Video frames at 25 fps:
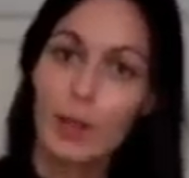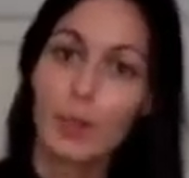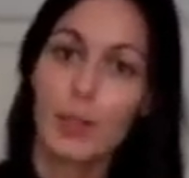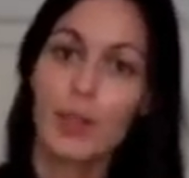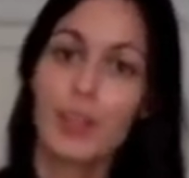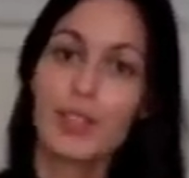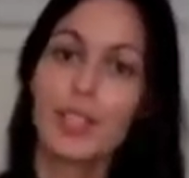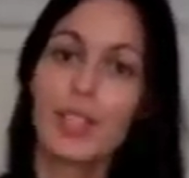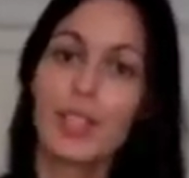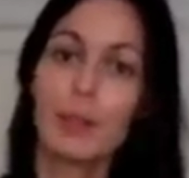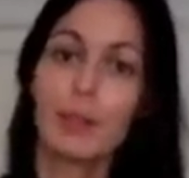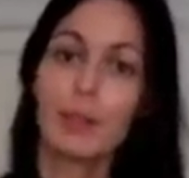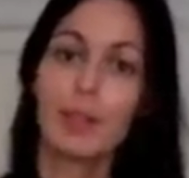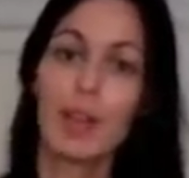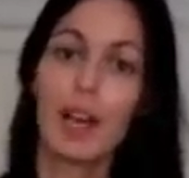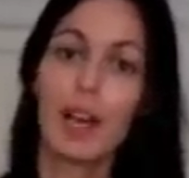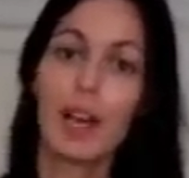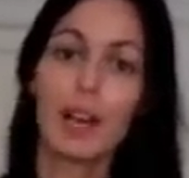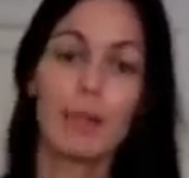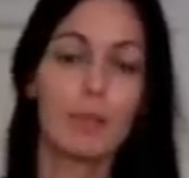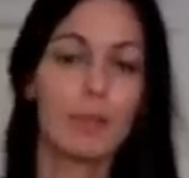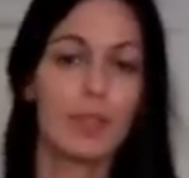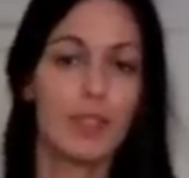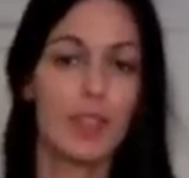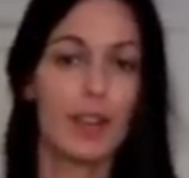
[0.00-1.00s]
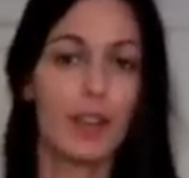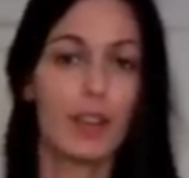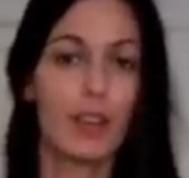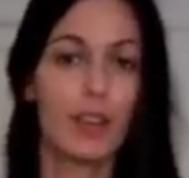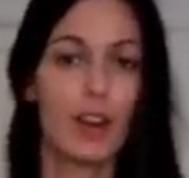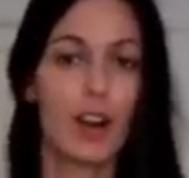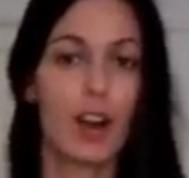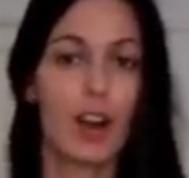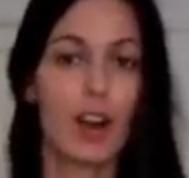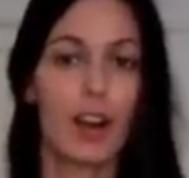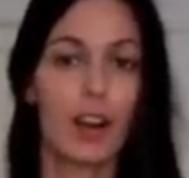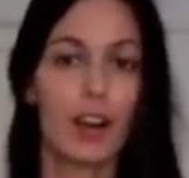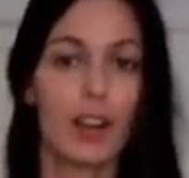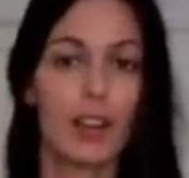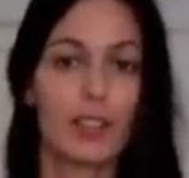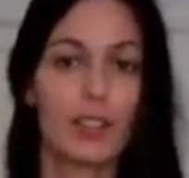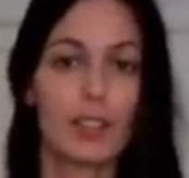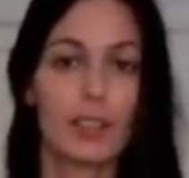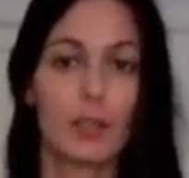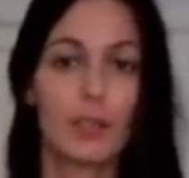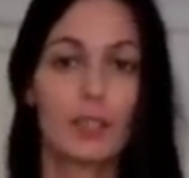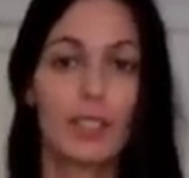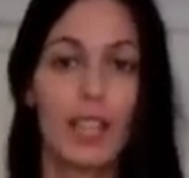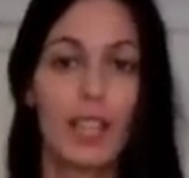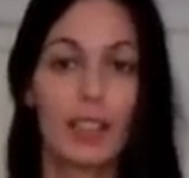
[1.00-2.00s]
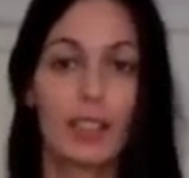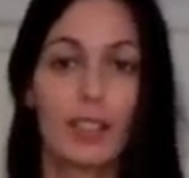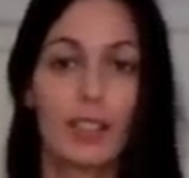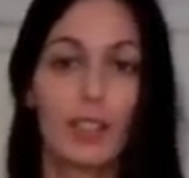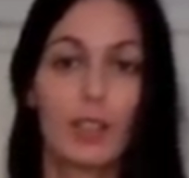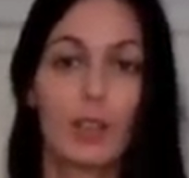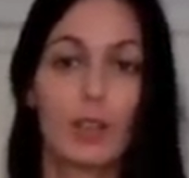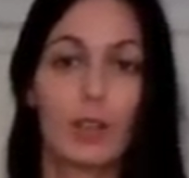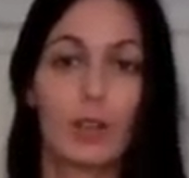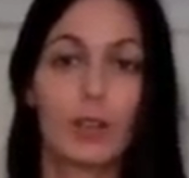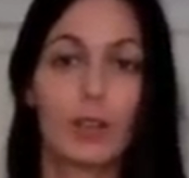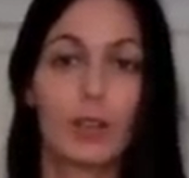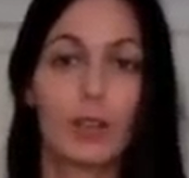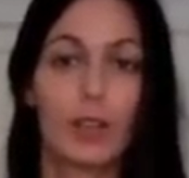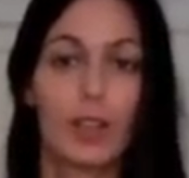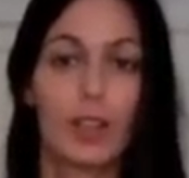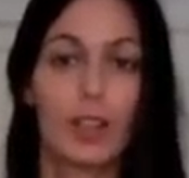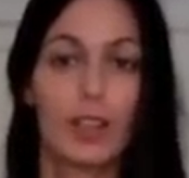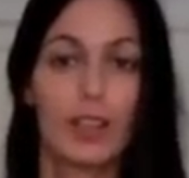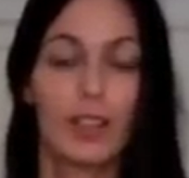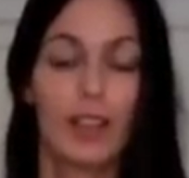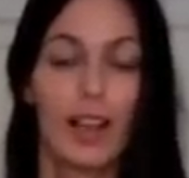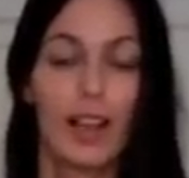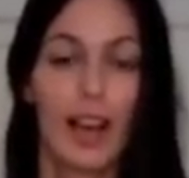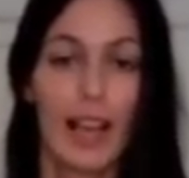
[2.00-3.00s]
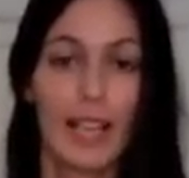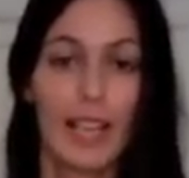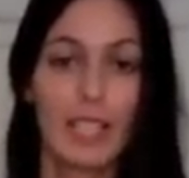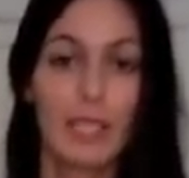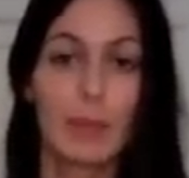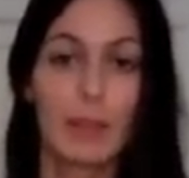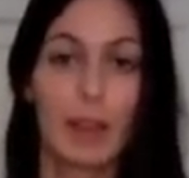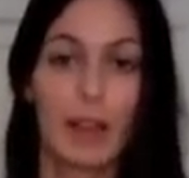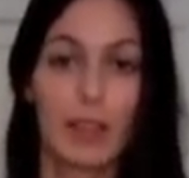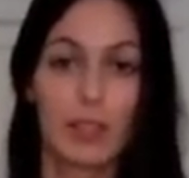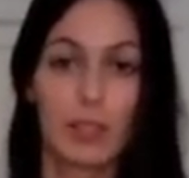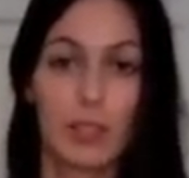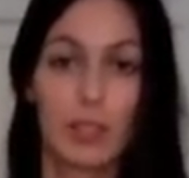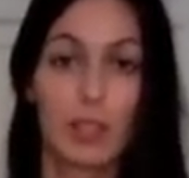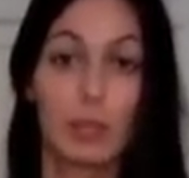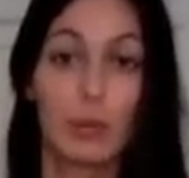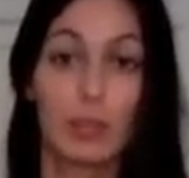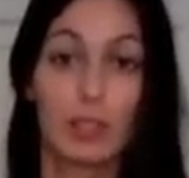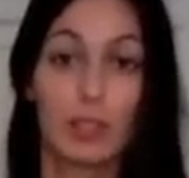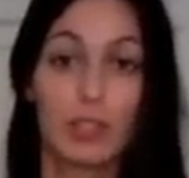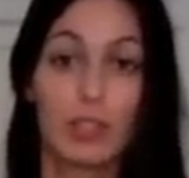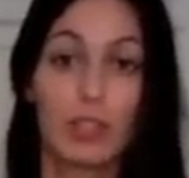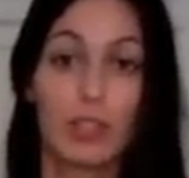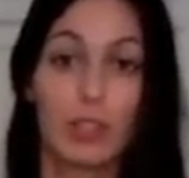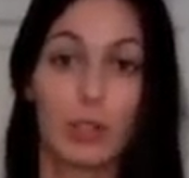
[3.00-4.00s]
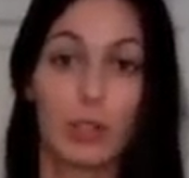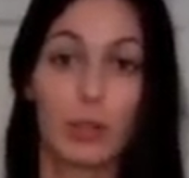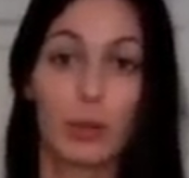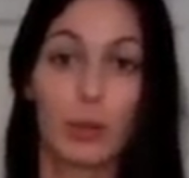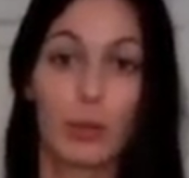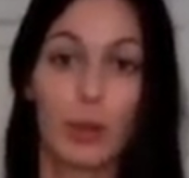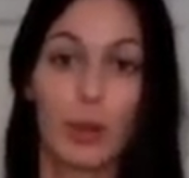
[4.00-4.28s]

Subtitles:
At the same time, there are some technical aspects to it too.